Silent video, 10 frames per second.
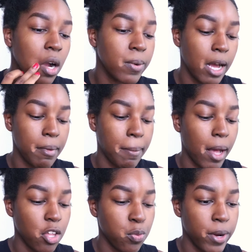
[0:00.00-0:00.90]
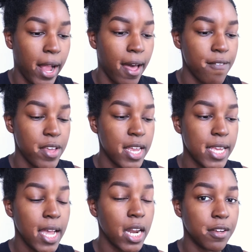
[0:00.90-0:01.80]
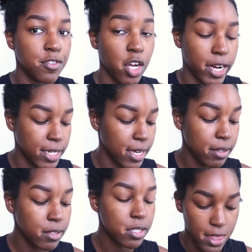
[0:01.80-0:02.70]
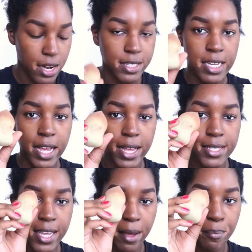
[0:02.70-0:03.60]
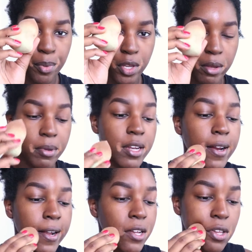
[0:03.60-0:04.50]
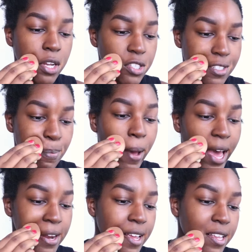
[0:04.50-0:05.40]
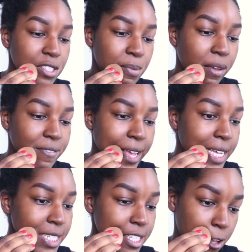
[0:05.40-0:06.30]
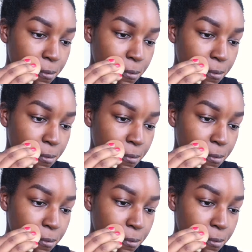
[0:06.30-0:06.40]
around my mouth where I have any kind of darkness, and then I take a damp beauty blender and I just pat it into my face.